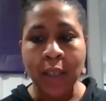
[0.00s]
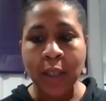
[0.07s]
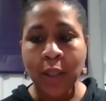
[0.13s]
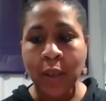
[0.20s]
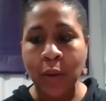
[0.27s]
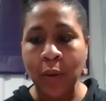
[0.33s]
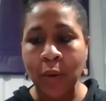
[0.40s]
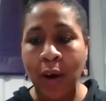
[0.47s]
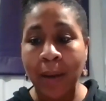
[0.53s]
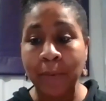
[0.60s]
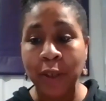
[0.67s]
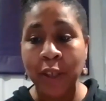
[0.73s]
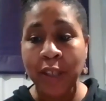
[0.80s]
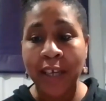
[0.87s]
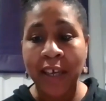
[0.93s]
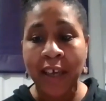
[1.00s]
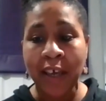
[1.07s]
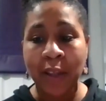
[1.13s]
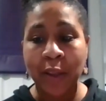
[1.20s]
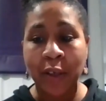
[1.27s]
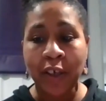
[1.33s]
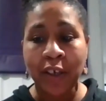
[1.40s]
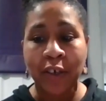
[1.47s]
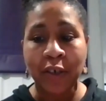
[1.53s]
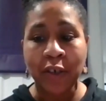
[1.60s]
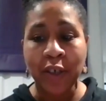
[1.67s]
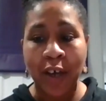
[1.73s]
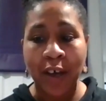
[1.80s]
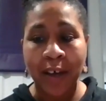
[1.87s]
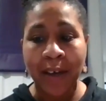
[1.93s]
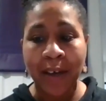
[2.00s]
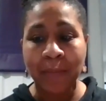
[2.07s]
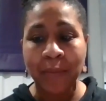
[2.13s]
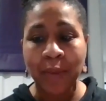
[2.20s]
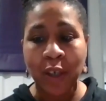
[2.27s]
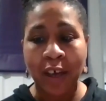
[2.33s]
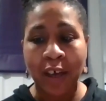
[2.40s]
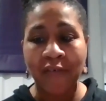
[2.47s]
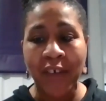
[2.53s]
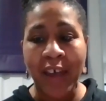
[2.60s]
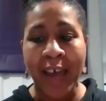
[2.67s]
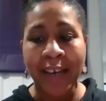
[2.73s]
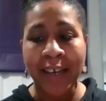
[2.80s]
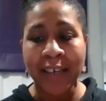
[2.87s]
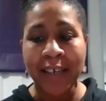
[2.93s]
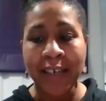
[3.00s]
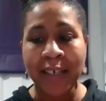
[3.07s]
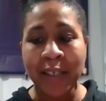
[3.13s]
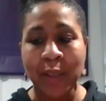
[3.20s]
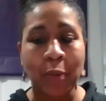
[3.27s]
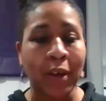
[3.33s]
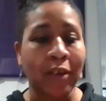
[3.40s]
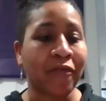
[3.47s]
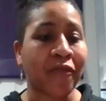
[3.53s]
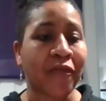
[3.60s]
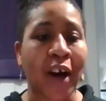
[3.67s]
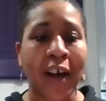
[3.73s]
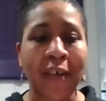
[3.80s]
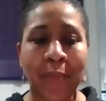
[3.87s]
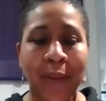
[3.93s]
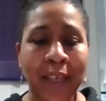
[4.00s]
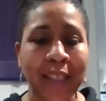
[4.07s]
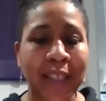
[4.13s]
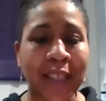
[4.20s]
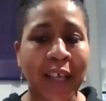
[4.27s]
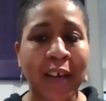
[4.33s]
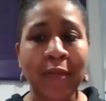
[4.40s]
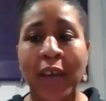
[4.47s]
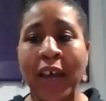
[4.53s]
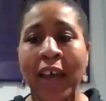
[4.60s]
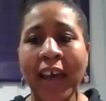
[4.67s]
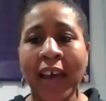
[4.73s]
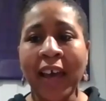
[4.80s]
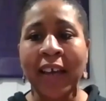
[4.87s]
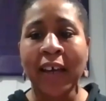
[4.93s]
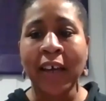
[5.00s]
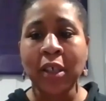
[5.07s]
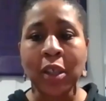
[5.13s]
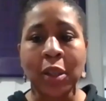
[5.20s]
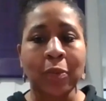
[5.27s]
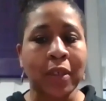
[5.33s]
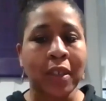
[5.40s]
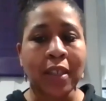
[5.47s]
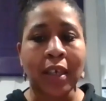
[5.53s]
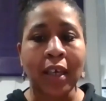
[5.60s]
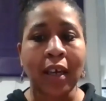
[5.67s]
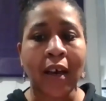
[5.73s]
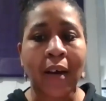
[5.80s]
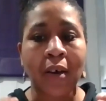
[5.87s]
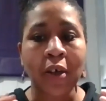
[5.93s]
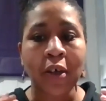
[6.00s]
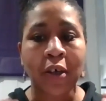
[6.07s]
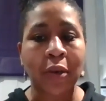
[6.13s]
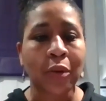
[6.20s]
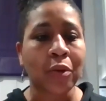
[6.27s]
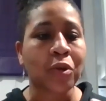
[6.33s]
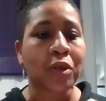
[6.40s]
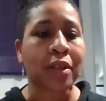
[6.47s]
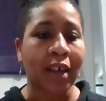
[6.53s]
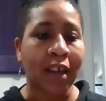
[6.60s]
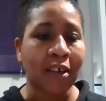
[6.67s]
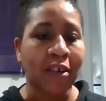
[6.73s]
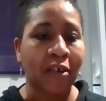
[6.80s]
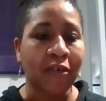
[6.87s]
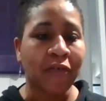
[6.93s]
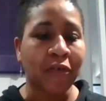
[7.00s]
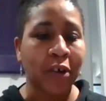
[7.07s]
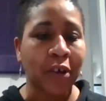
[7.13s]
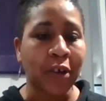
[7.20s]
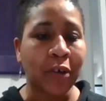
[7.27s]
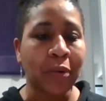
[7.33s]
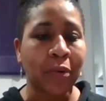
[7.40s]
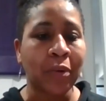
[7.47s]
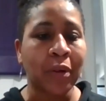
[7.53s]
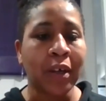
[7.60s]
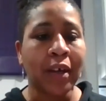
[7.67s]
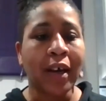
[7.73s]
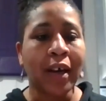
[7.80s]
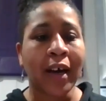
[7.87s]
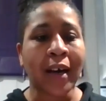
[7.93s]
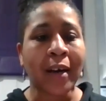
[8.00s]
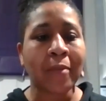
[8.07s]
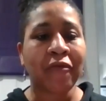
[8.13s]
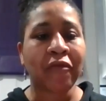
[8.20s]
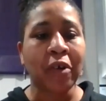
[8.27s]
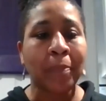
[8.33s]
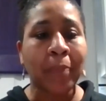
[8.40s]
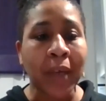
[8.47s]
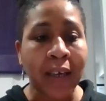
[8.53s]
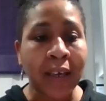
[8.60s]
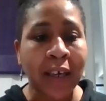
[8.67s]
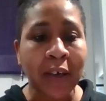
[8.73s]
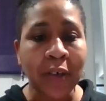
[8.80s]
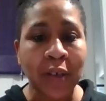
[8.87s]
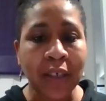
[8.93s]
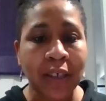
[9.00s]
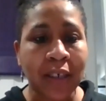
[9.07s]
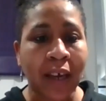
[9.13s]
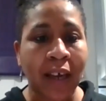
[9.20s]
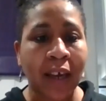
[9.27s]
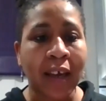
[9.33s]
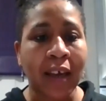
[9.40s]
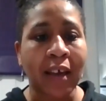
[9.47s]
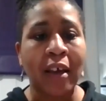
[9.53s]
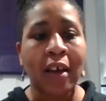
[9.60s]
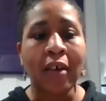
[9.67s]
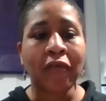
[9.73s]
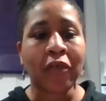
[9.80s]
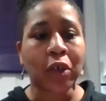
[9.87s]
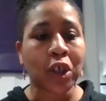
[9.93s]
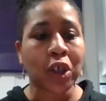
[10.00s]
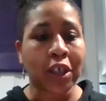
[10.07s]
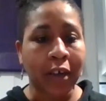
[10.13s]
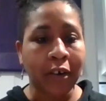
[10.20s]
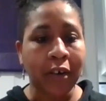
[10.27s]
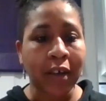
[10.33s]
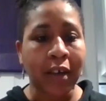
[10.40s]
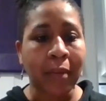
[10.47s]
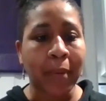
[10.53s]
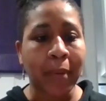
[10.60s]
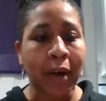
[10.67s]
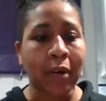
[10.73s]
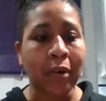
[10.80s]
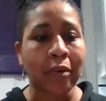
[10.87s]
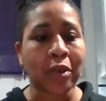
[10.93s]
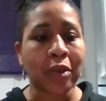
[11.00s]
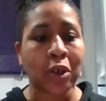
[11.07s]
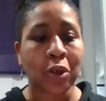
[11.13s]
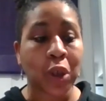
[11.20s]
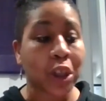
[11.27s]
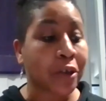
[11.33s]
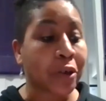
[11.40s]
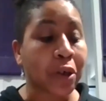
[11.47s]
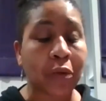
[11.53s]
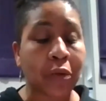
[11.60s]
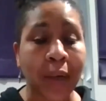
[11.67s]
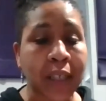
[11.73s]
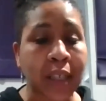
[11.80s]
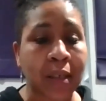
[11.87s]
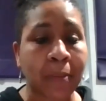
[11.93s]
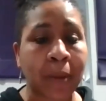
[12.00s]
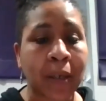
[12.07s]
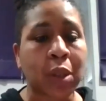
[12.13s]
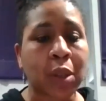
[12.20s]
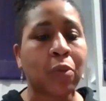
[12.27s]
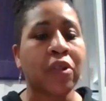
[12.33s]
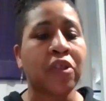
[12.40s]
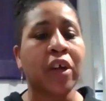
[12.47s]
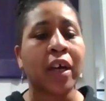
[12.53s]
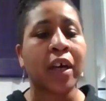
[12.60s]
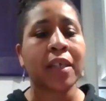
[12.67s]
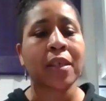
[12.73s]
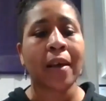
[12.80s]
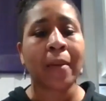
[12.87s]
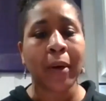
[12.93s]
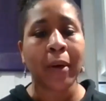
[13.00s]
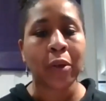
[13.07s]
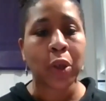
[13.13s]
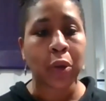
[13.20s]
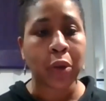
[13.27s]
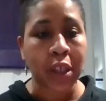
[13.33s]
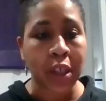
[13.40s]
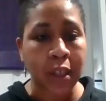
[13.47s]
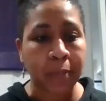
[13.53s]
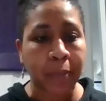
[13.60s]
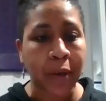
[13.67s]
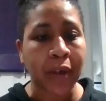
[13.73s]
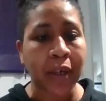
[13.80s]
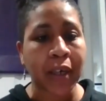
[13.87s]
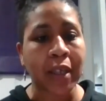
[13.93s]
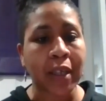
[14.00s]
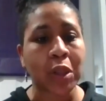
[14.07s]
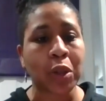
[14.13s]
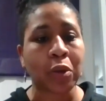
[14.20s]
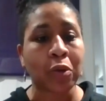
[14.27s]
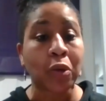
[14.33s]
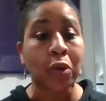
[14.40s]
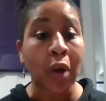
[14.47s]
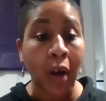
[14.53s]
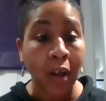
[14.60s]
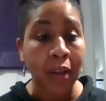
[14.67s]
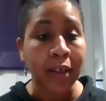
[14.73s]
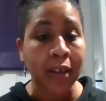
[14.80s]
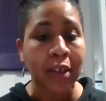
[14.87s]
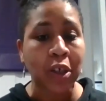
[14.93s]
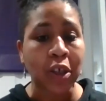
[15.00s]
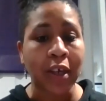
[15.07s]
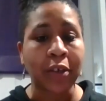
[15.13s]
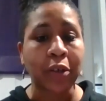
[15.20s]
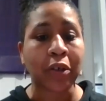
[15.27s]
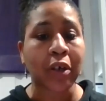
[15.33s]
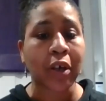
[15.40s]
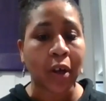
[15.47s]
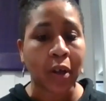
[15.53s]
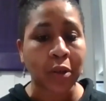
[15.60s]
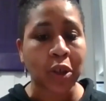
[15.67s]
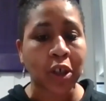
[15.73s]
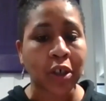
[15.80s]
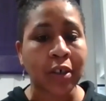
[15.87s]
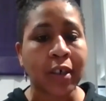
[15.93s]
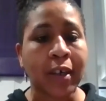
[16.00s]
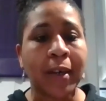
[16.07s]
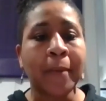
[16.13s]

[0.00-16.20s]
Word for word: So I'm just taking a look at our time, Chef, and it is, we have five minutes left. And I just want to say a huge thank you for you um, for being here today, for sharing about, you're sharing your recipes with us, about your experience, your knowledge, and your culture.